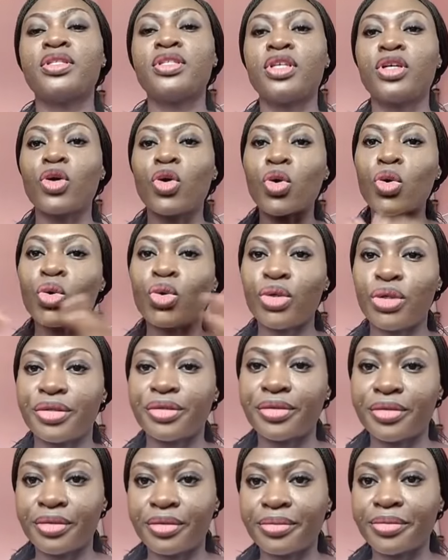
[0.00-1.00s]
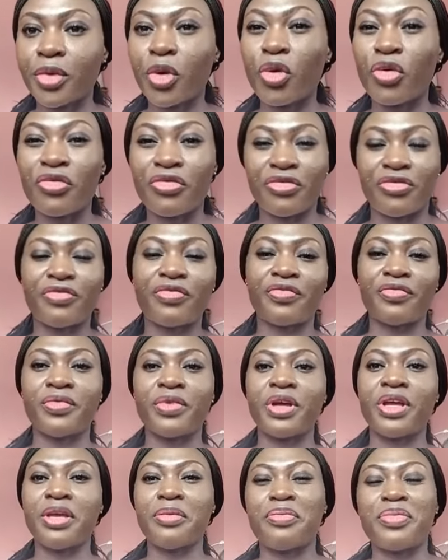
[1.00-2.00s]
it's a code of
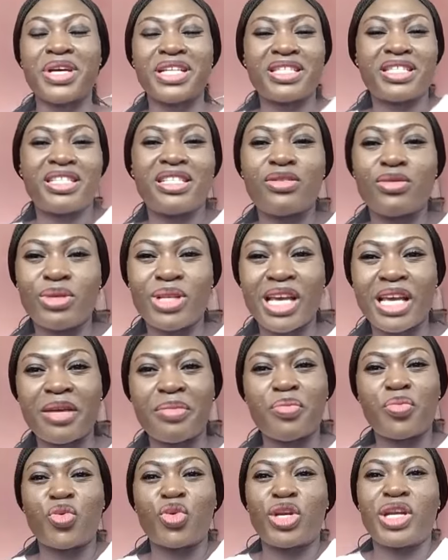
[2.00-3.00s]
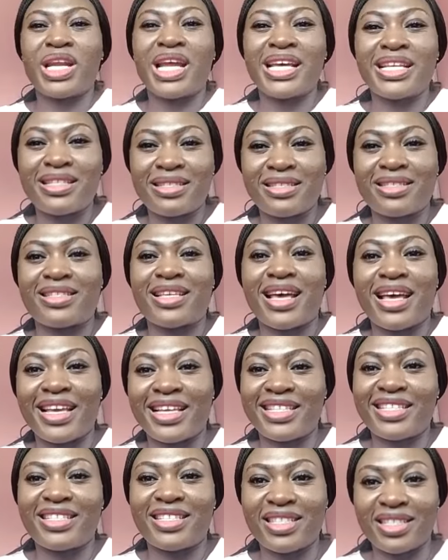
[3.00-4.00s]
a polite
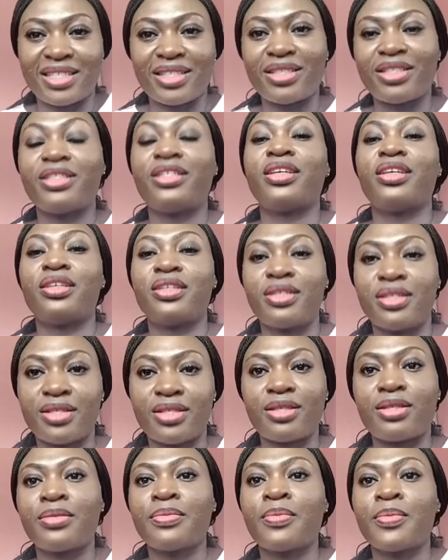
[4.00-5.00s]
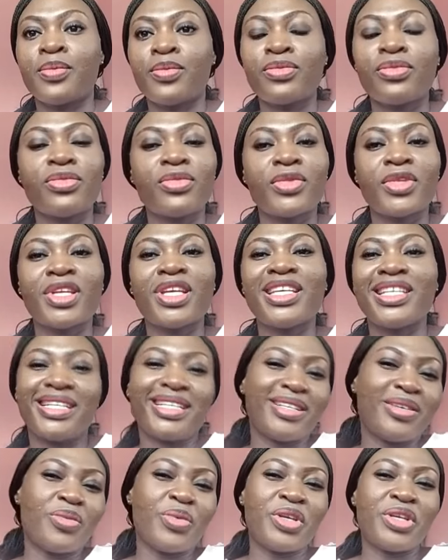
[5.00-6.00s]
society. Yes.
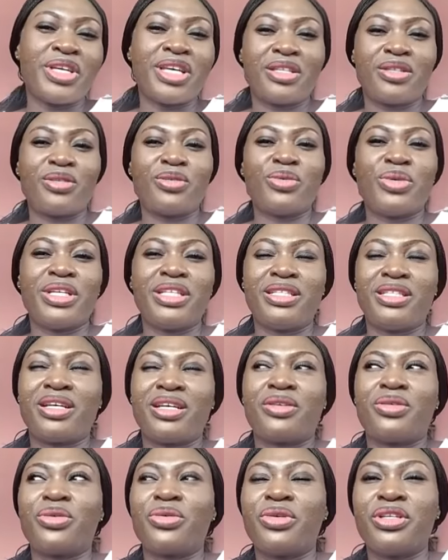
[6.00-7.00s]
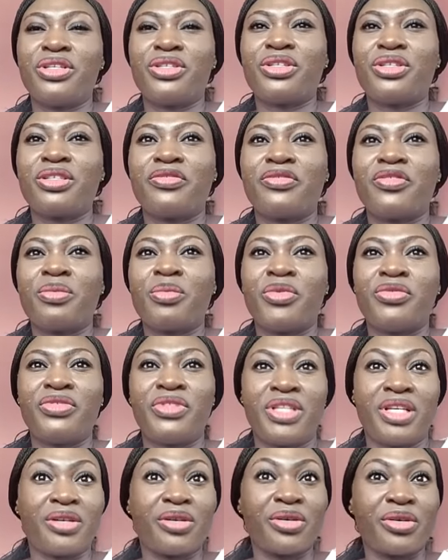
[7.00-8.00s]
When you get to it, it's just a form
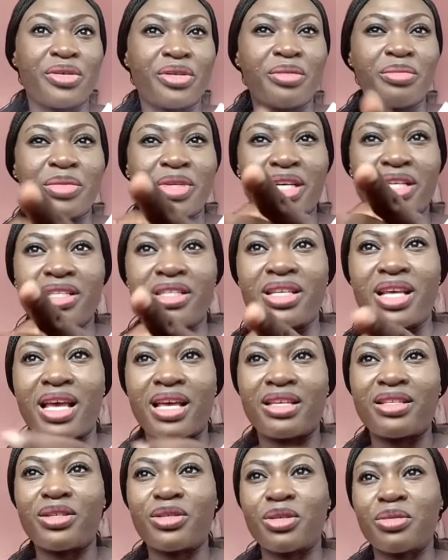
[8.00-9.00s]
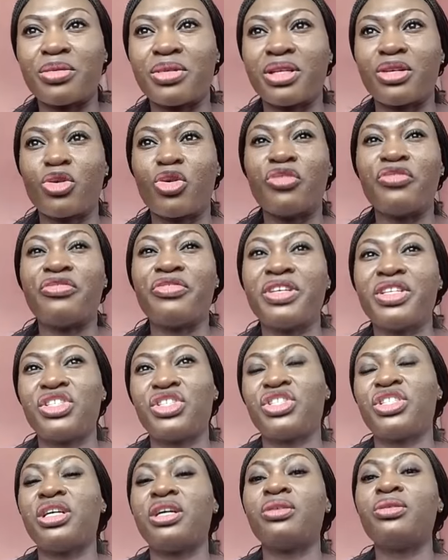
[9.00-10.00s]
of decorum. Yes, like something like
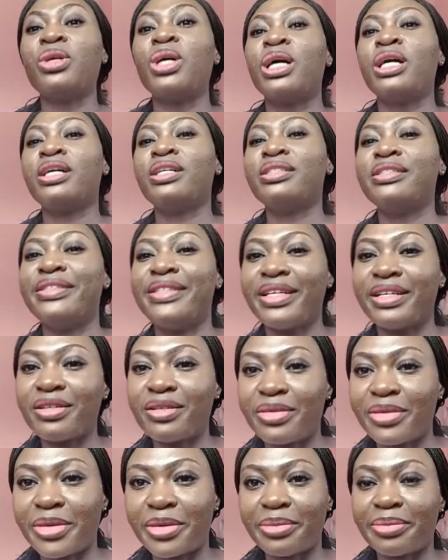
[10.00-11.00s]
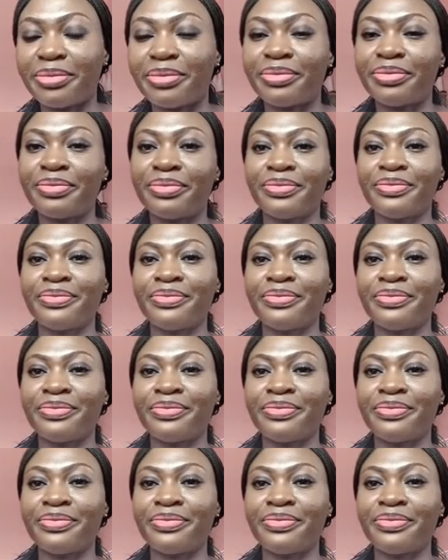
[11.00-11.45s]
conventional decorum.